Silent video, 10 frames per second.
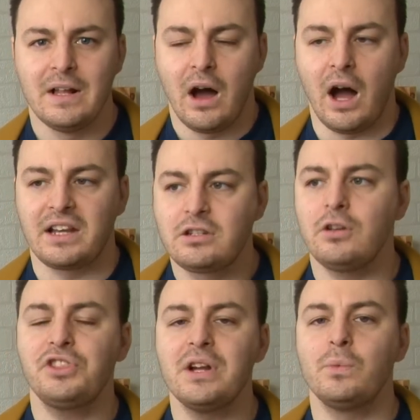I
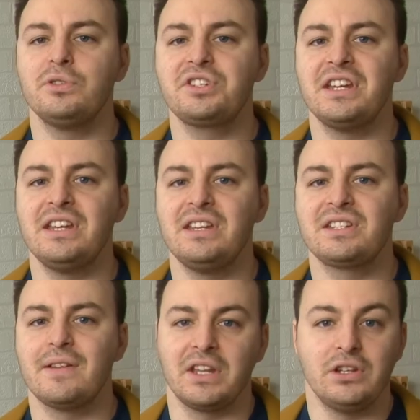do think we'll see
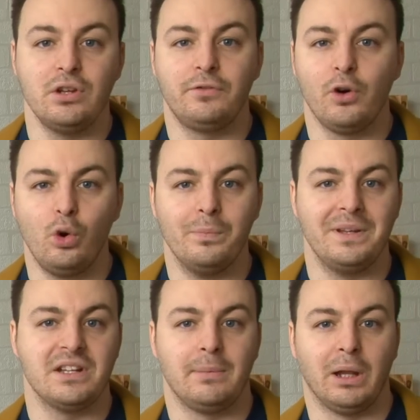something new for
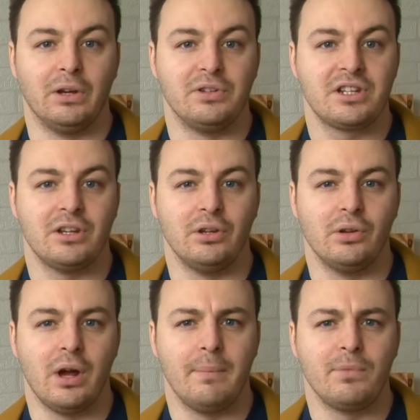Hornby 00 too,